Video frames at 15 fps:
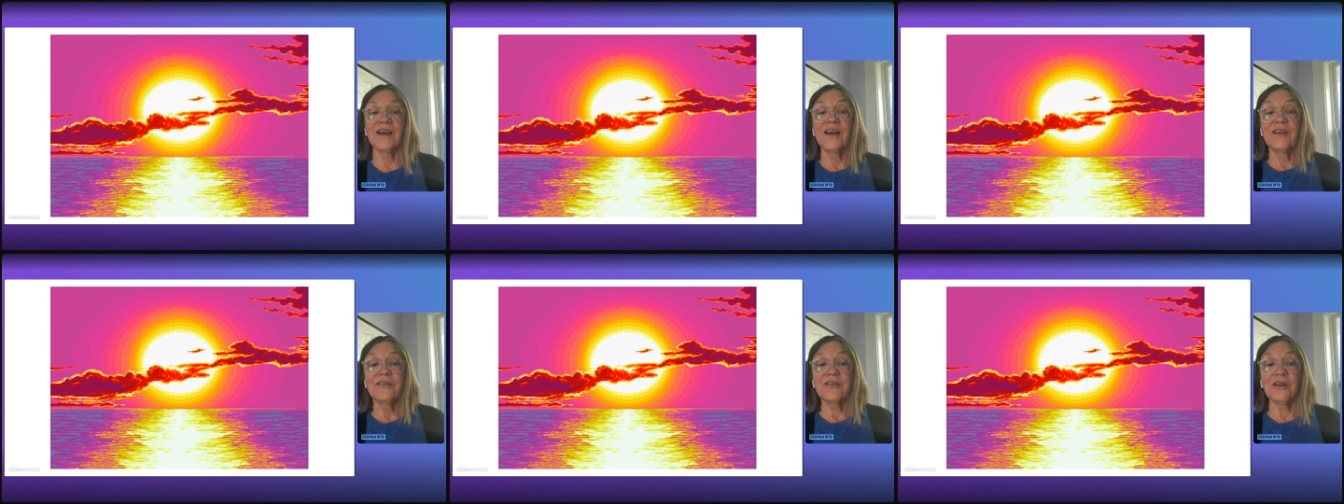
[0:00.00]

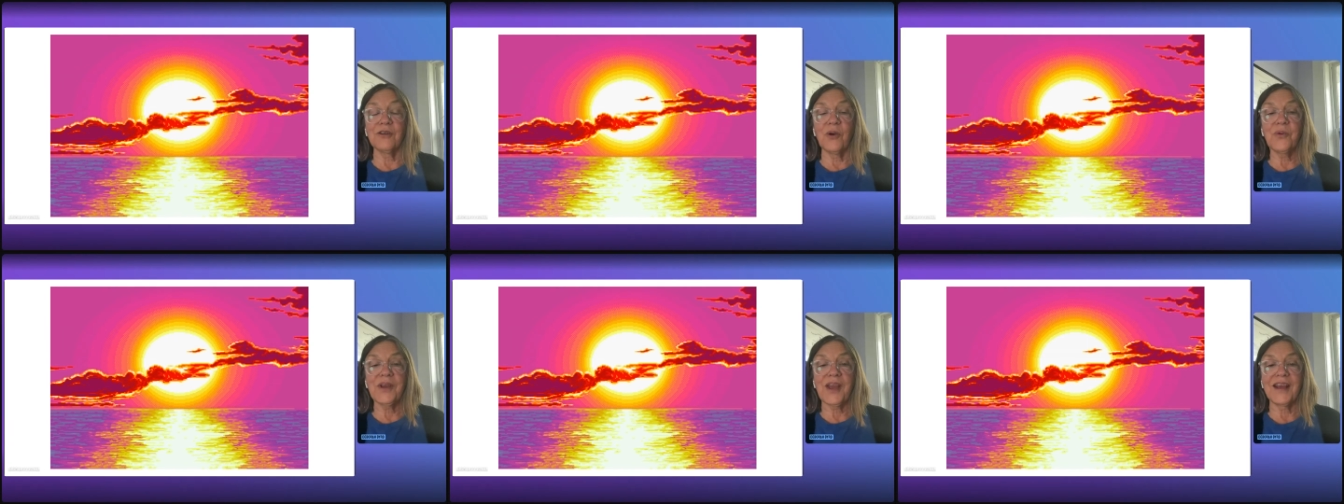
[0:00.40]
to
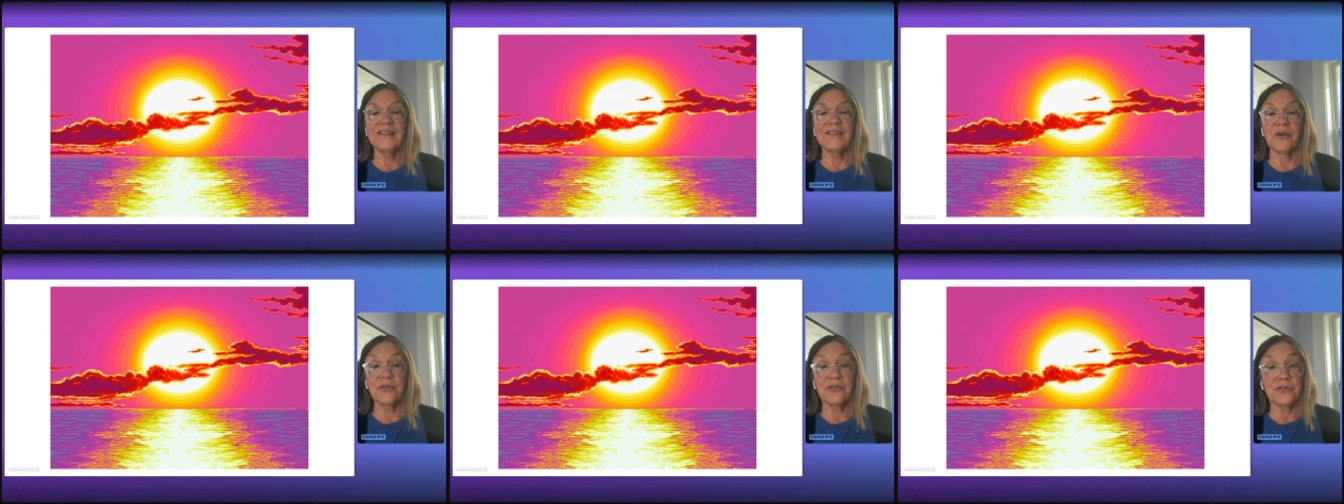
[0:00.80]
locate
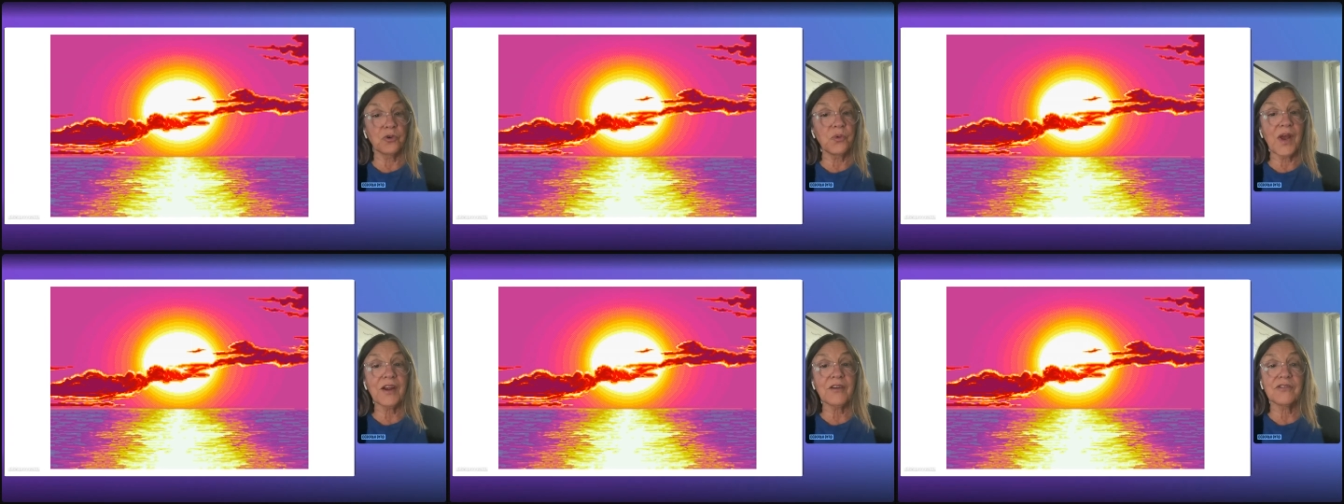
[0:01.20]
those
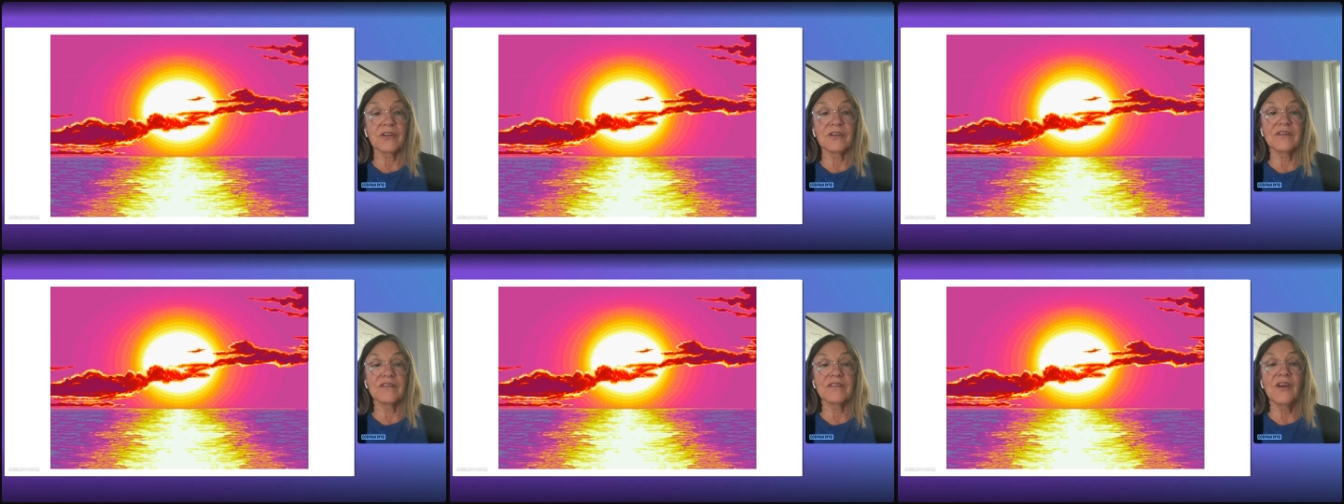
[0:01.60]

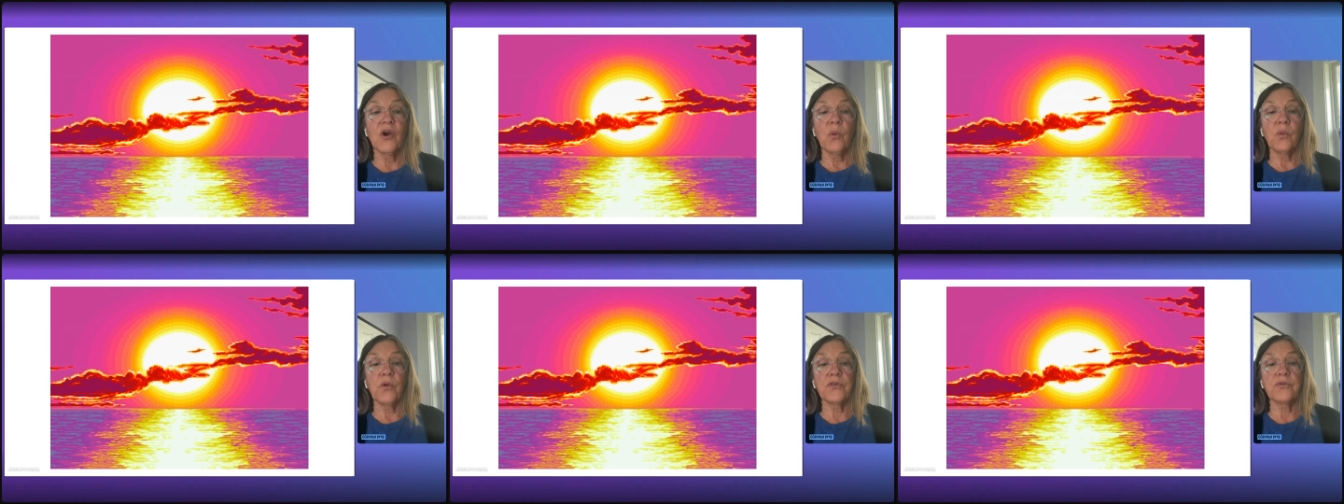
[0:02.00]
directions
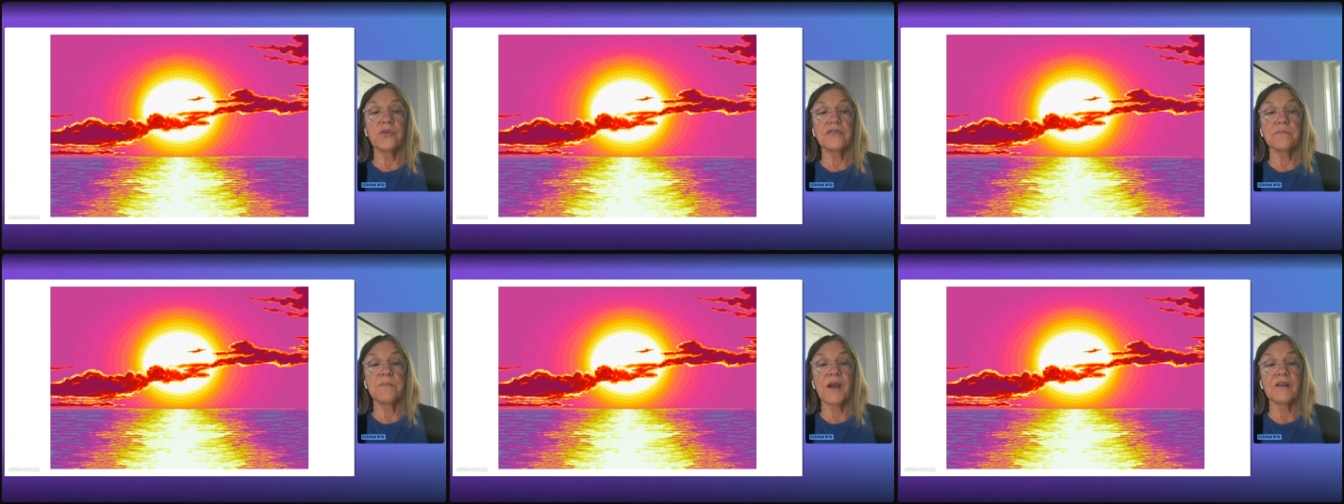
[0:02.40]
with
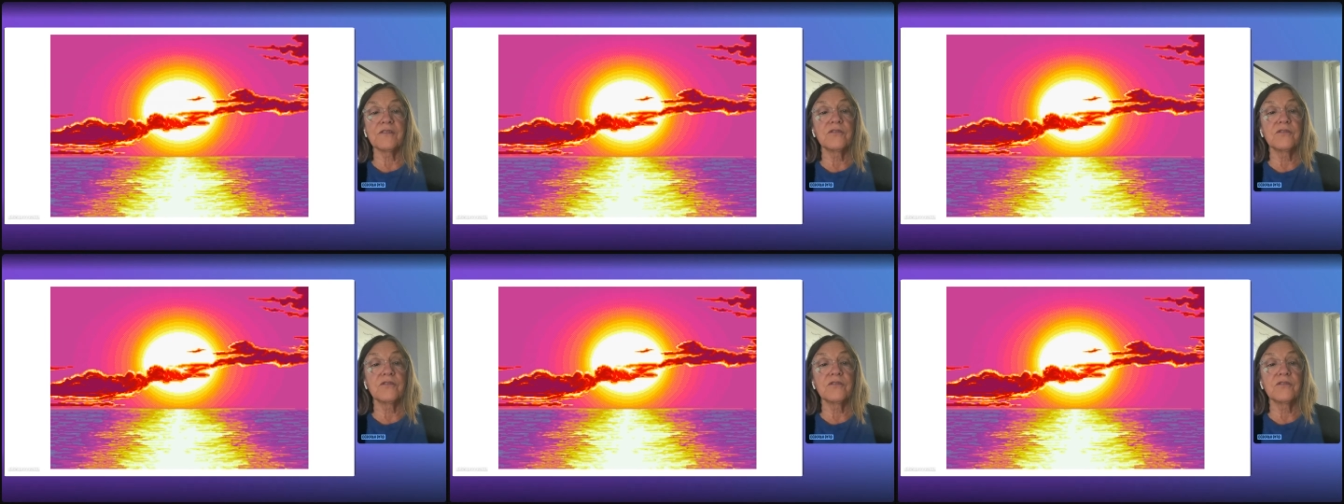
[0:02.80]
respect